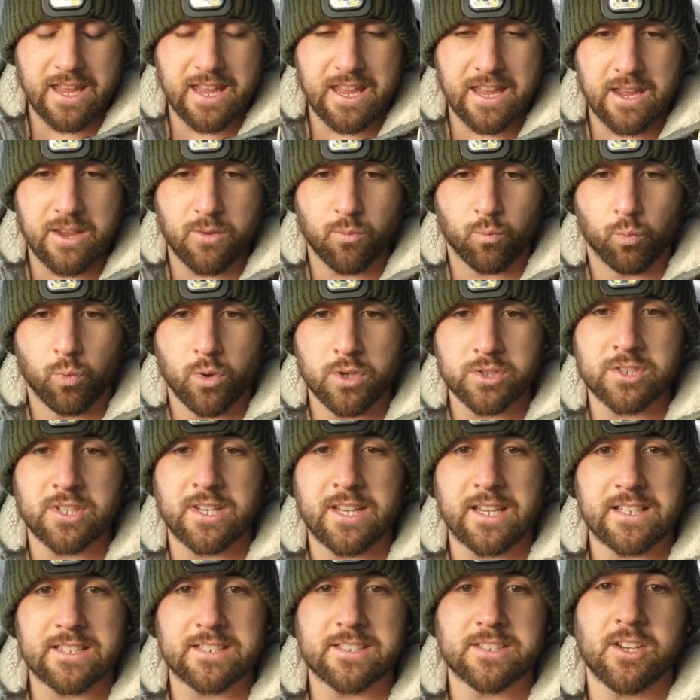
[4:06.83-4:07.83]
it
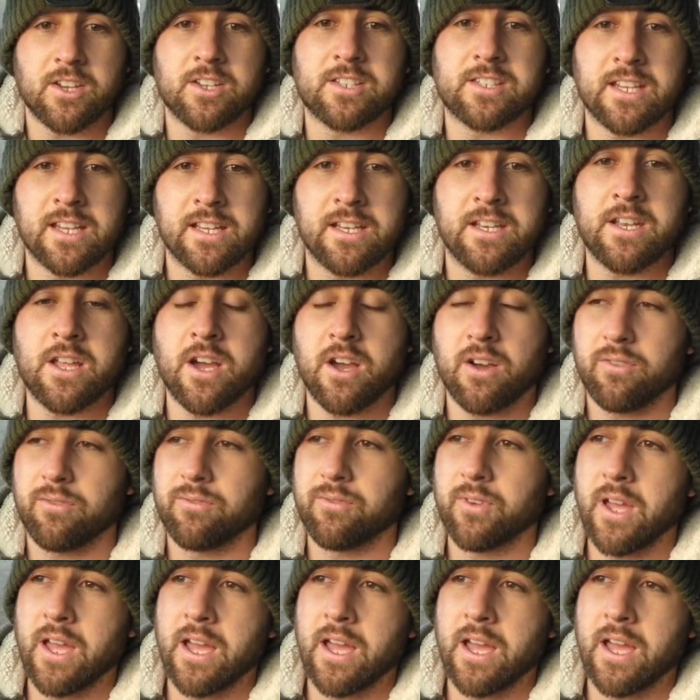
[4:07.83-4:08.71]
wasn't exciting enough.